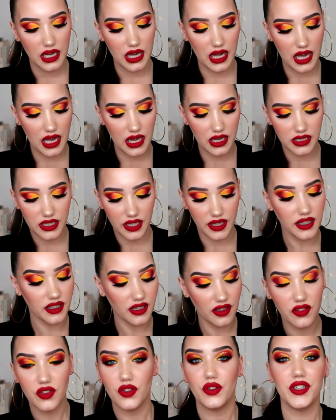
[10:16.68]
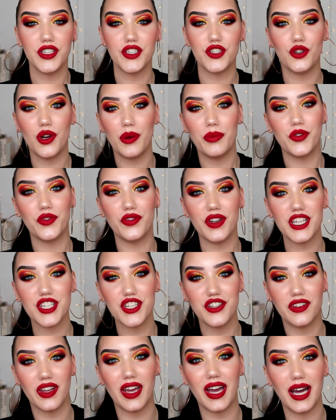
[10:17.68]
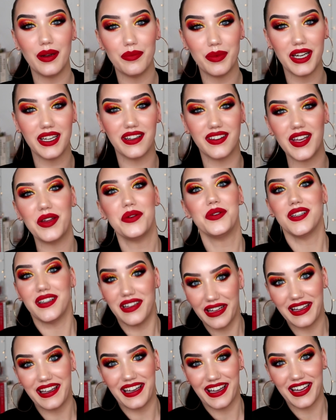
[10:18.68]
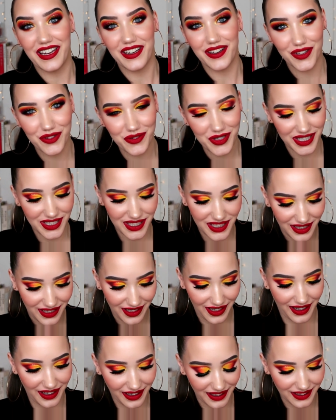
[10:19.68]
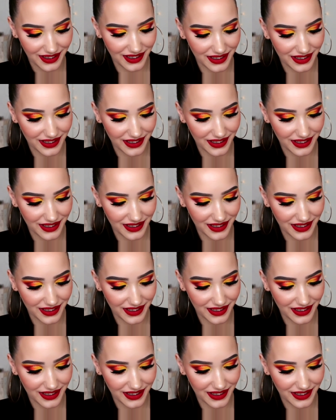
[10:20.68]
And I think that's the only two observations I had, but I sounded like I had three, didn't I?